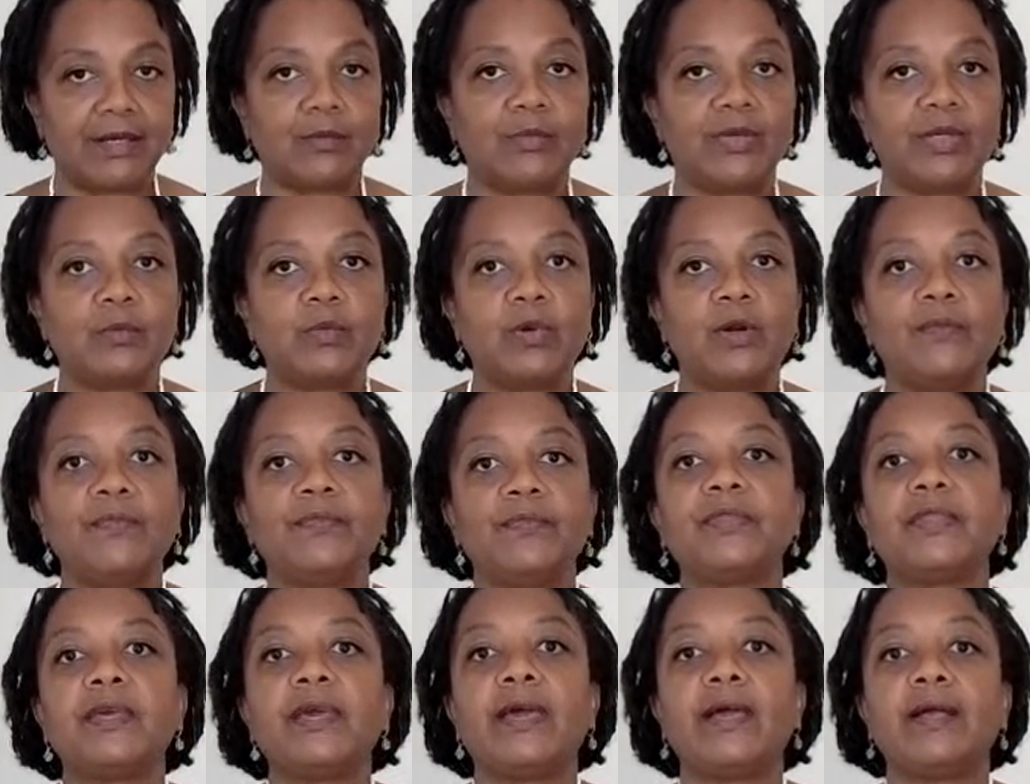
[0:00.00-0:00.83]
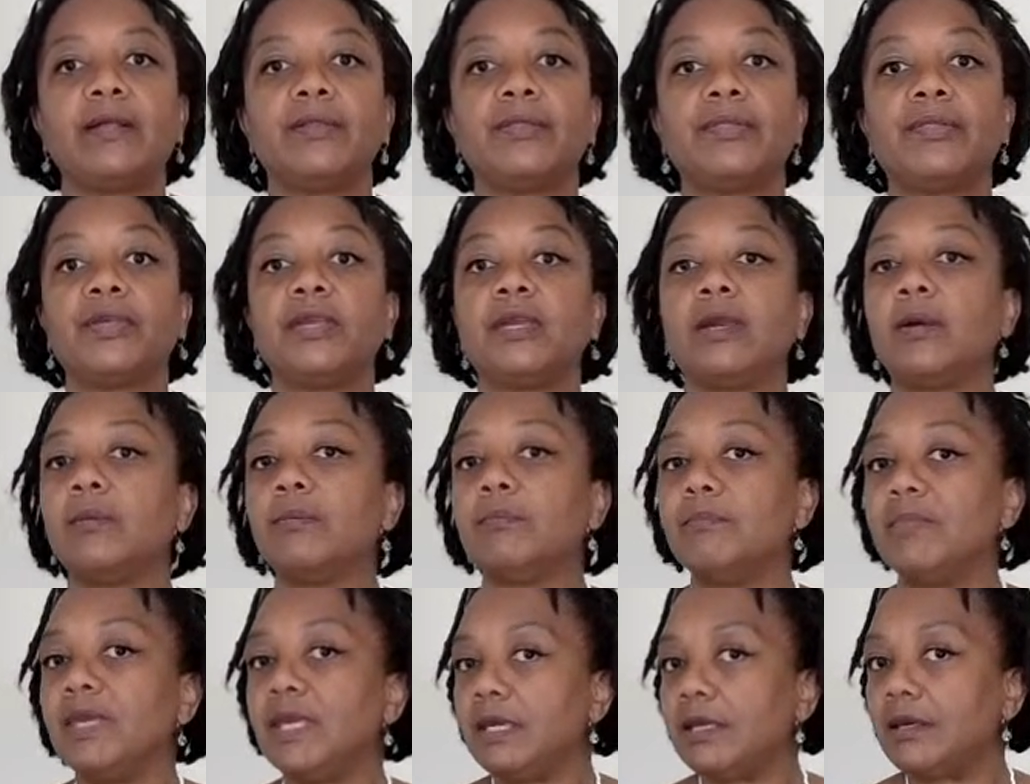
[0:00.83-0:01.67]
We want the healthy
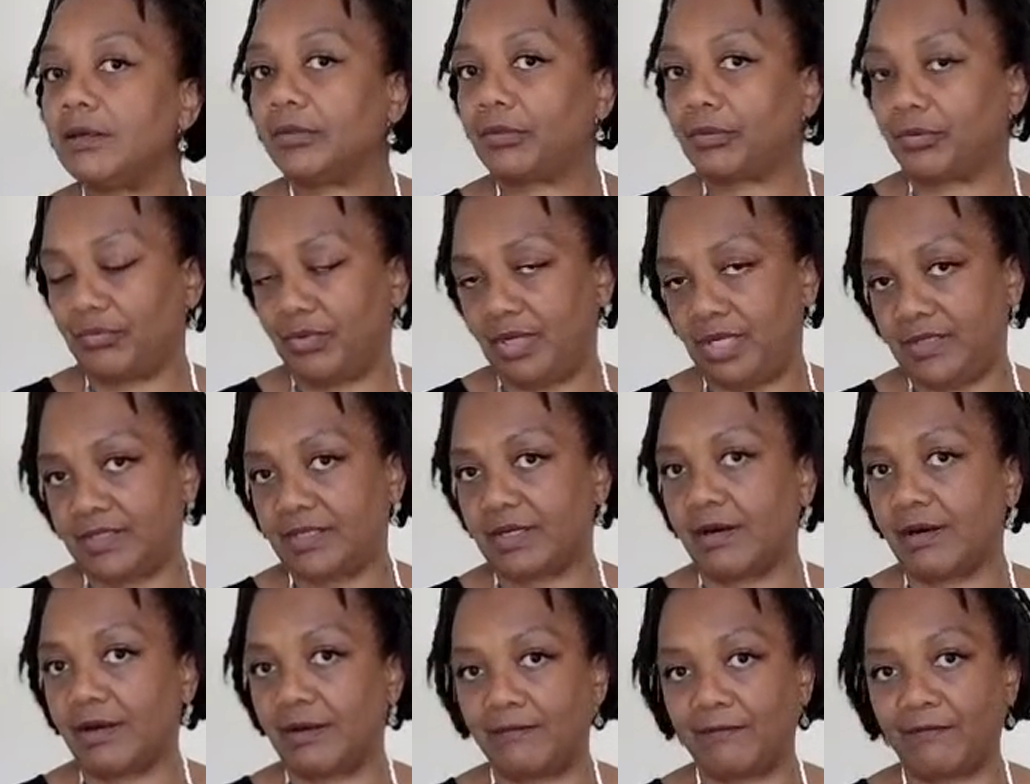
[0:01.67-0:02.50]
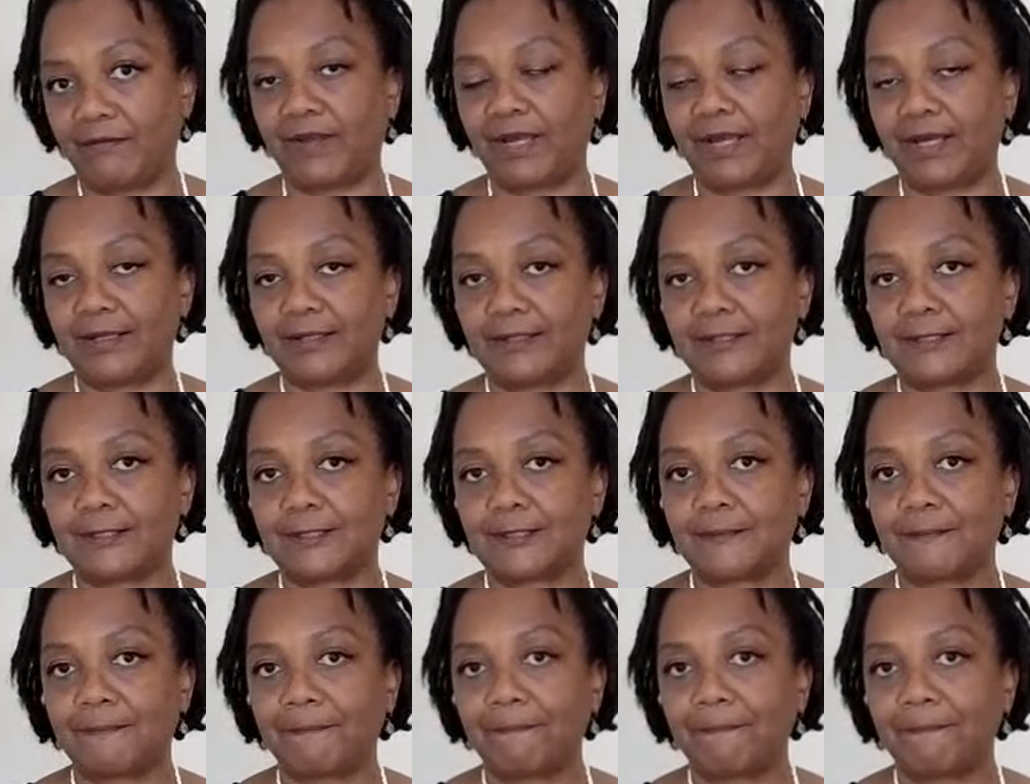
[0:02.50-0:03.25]
omega-3 type fats.